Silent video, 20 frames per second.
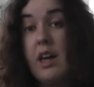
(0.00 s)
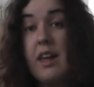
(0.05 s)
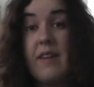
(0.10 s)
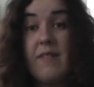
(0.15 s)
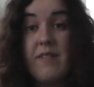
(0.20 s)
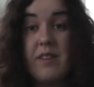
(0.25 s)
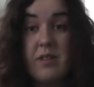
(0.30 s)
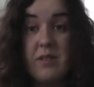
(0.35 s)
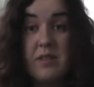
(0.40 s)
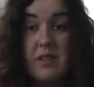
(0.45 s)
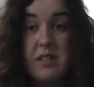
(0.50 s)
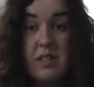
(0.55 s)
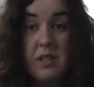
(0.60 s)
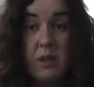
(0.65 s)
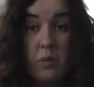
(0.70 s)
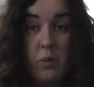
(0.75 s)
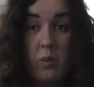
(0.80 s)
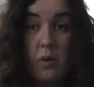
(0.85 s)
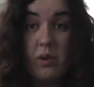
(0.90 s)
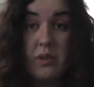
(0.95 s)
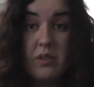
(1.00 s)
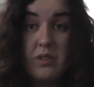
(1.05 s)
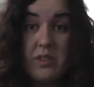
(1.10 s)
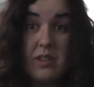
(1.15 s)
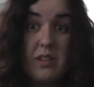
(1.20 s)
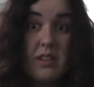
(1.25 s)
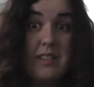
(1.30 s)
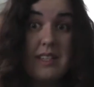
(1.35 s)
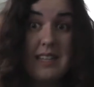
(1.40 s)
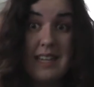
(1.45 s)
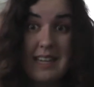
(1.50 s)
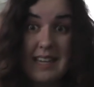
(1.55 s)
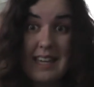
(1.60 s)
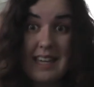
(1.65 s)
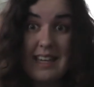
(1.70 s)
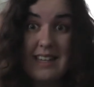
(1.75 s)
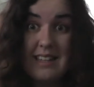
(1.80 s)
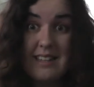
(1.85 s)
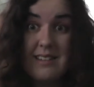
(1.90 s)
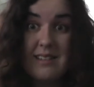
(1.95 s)
If you still want
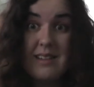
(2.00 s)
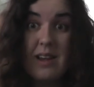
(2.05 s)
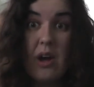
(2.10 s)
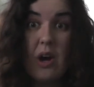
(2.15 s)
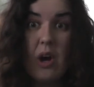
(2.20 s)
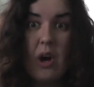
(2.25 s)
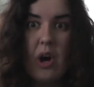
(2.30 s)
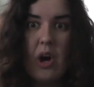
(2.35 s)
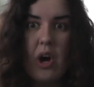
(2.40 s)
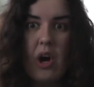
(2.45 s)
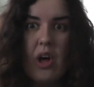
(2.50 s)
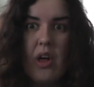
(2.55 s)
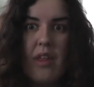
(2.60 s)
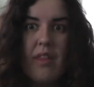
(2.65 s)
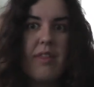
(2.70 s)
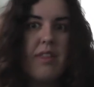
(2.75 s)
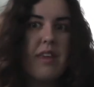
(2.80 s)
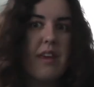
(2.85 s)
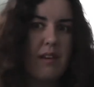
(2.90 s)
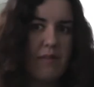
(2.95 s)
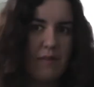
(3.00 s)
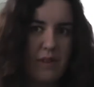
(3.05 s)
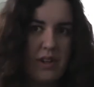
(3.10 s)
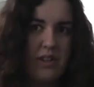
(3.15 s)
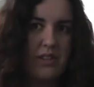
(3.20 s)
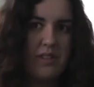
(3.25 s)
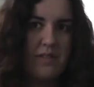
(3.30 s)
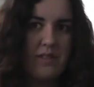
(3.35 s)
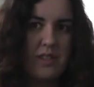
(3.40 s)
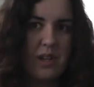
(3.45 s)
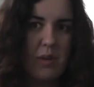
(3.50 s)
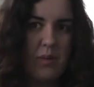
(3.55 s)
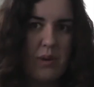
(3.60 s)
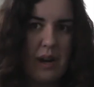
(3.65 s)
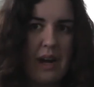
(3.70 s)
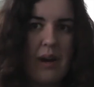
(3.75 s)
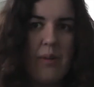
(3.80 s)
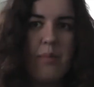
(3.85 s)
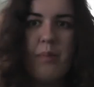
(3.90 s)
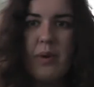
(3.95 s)
tickets, the advance have sold
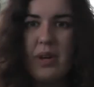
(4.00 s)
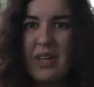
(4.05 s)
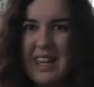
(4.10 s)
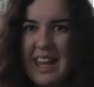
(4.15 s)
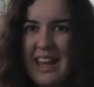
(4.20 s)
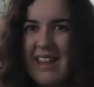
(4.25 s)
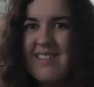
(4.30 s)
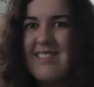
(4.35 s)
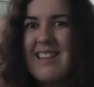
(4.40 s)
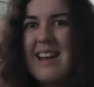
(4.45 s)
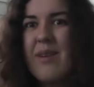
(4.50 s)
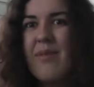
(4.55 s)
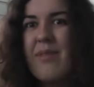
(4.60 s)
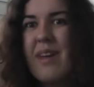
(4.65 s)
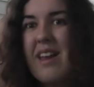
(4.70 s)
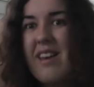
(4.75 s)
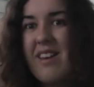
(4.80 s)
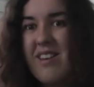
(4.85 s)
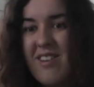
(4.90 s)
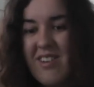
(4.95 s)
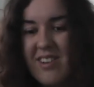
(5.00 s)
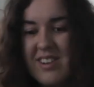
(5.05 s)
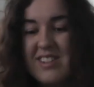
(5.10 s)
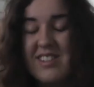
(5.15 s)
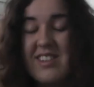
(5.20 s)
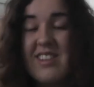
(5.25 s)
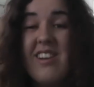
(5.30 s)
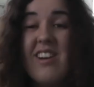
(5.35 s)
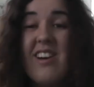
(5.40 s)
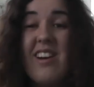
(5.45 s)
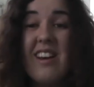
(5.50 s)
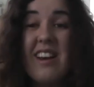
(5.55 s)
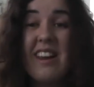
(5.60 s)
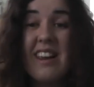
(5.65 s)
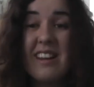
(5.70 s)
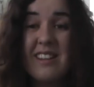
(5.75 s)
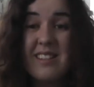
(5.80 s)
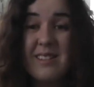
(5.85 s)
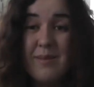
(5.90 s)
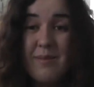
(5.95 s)
out, but get down there nice and
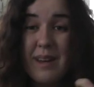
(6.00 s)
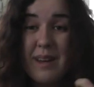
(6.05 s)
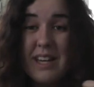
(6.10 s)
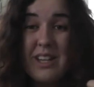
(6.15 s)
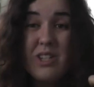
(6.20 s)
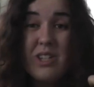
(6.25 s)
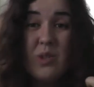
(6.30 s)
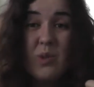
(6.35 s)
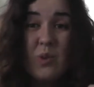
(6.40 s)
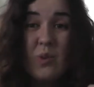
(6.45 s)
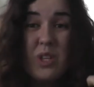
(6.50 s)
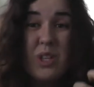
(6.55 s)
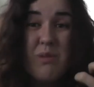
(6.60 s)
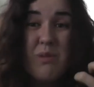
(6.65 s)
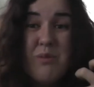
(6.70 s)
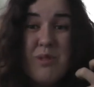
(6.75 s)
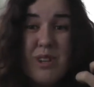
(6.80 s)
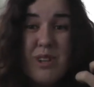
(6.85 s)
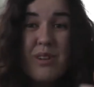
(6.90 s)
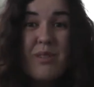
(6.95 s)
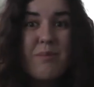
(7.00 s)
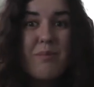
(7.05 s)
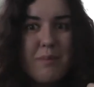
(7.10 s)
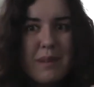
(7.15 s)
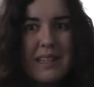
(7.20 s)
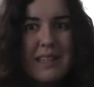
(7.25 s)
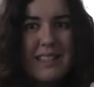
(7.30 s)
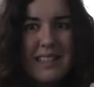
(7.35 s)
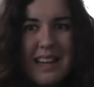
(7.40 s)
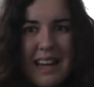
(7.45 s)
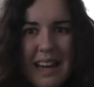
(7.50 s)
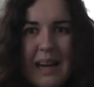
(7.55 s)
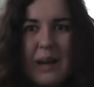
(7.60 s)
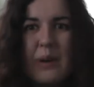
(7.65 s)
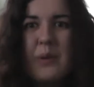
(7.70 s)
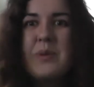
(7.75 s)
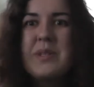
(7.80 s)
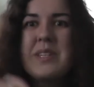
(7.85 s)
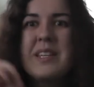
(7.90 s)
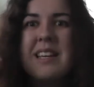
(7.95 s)
early to make sure you don't miss
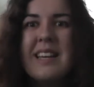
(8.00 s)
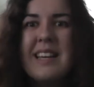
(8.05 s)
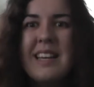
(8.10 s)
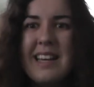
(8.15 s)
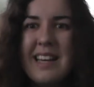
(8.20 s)
out.